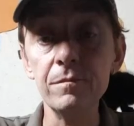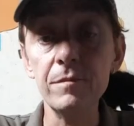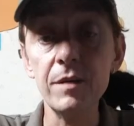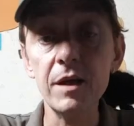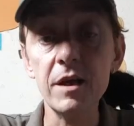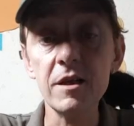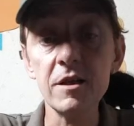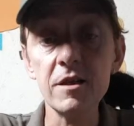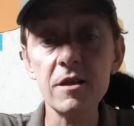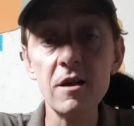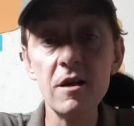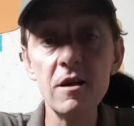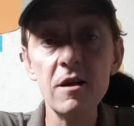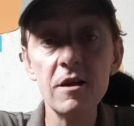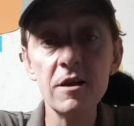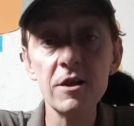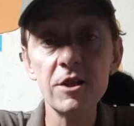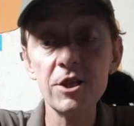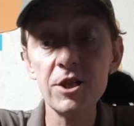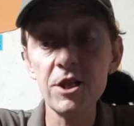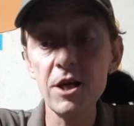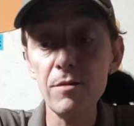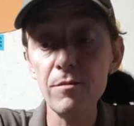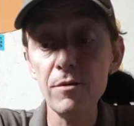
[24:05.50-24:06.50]
Because I like
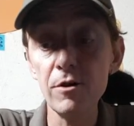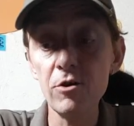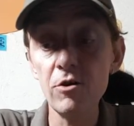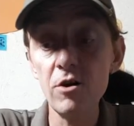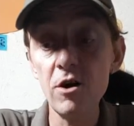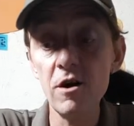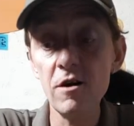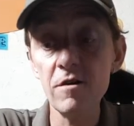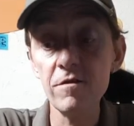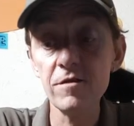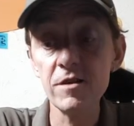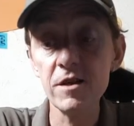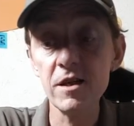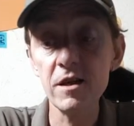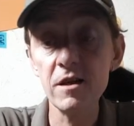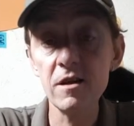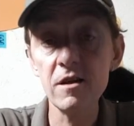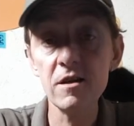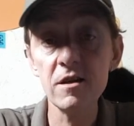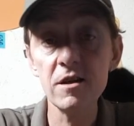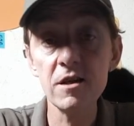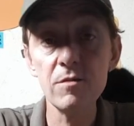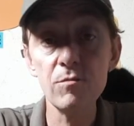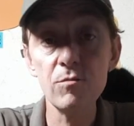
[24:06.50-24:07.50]
to share my crafting,
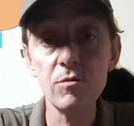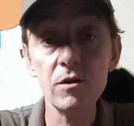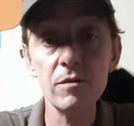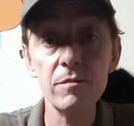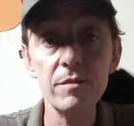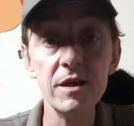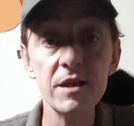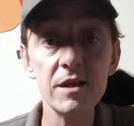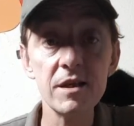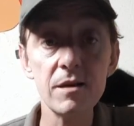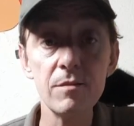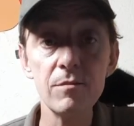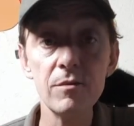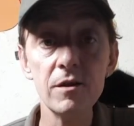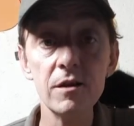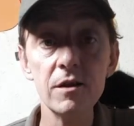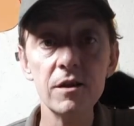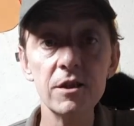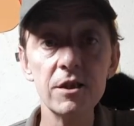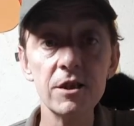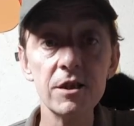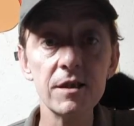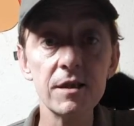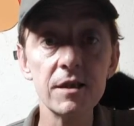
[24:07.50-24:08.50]
and I don't want to be someone
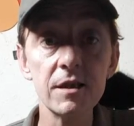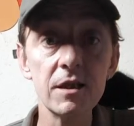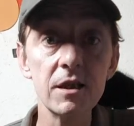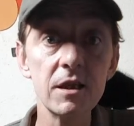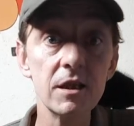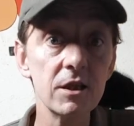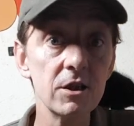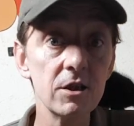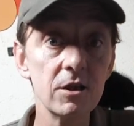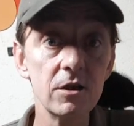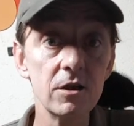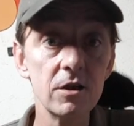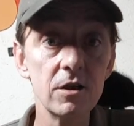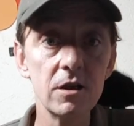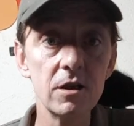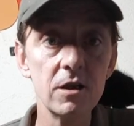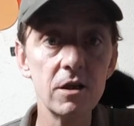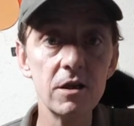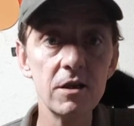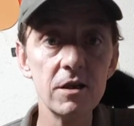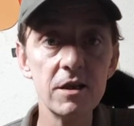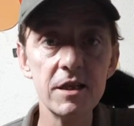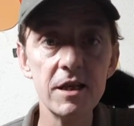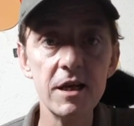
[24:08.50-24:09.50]
that just
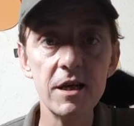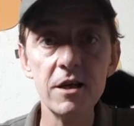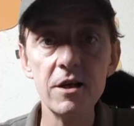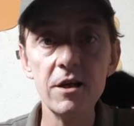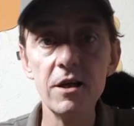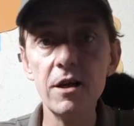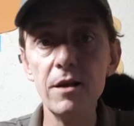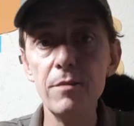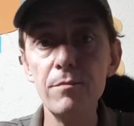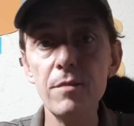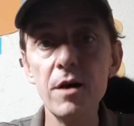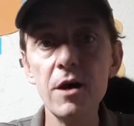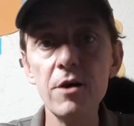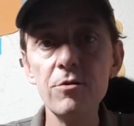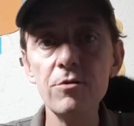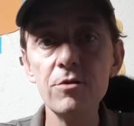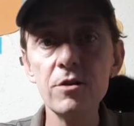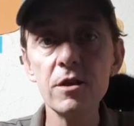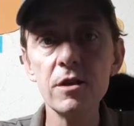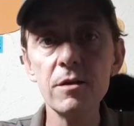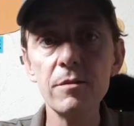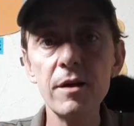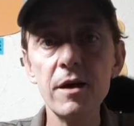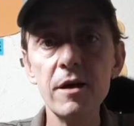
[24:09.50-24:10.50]
continually
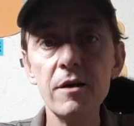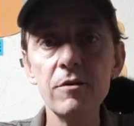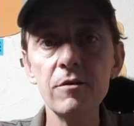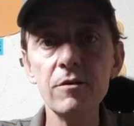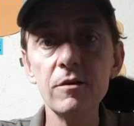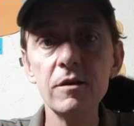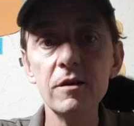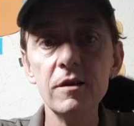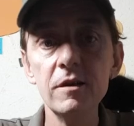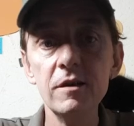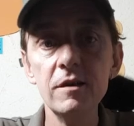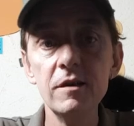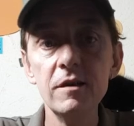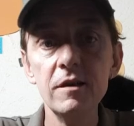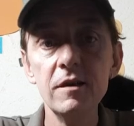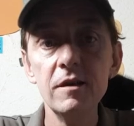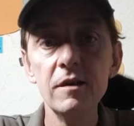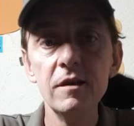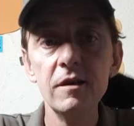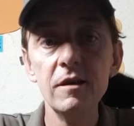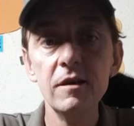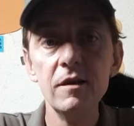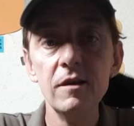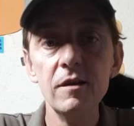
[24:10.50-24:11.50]
moans about
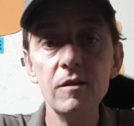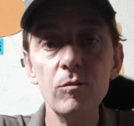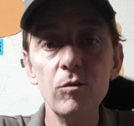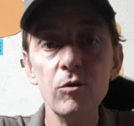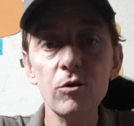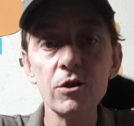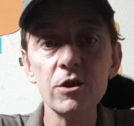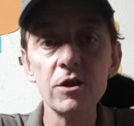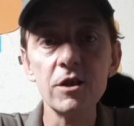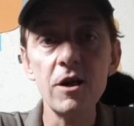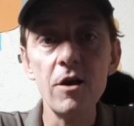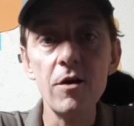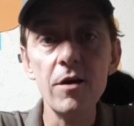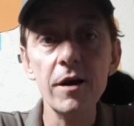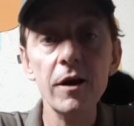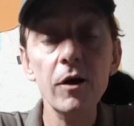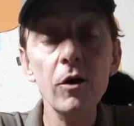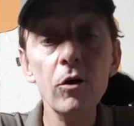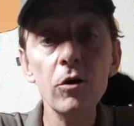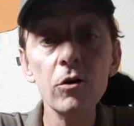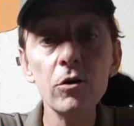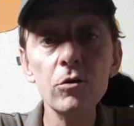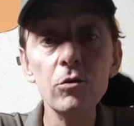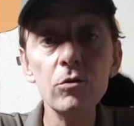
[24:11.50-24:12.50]
what's going
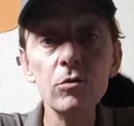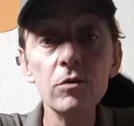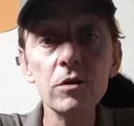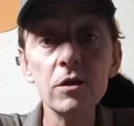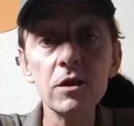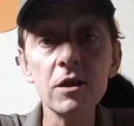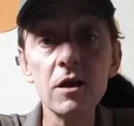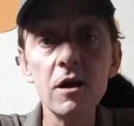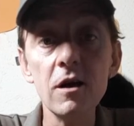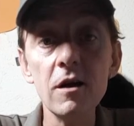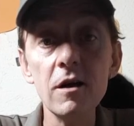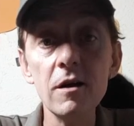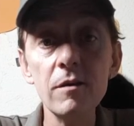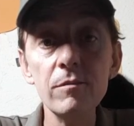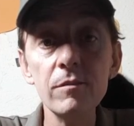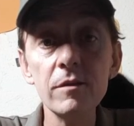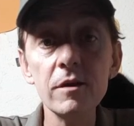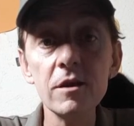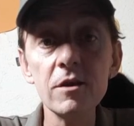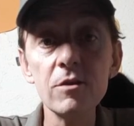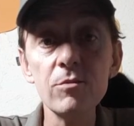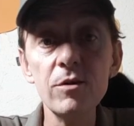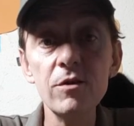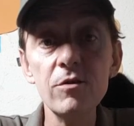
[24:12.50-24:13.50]
on all the time,
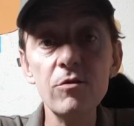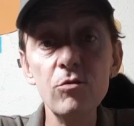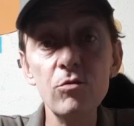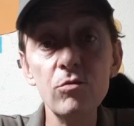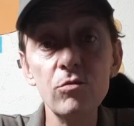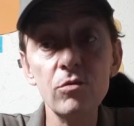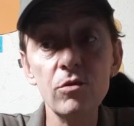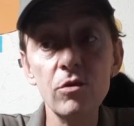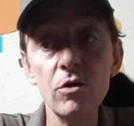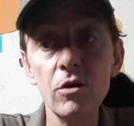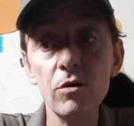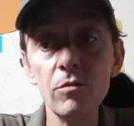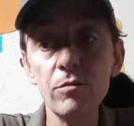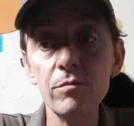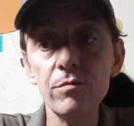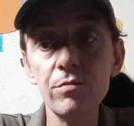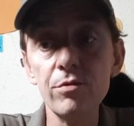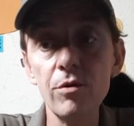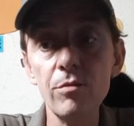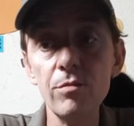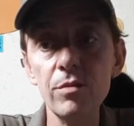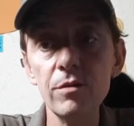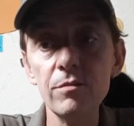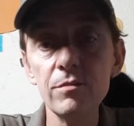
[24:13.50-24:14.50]
because we all got
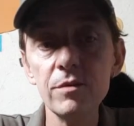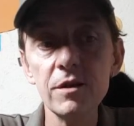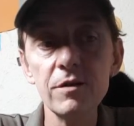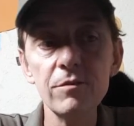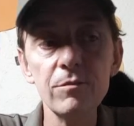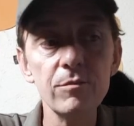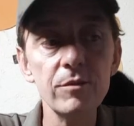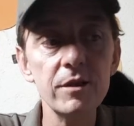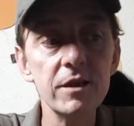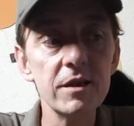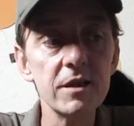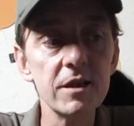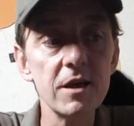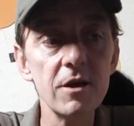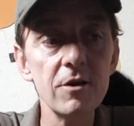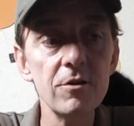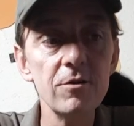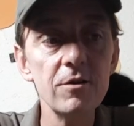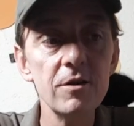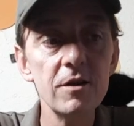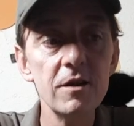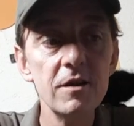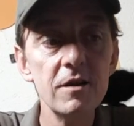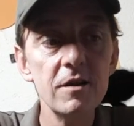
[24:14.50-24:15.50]
problems, haven't we?
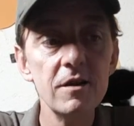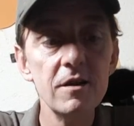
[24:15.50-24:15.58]
So,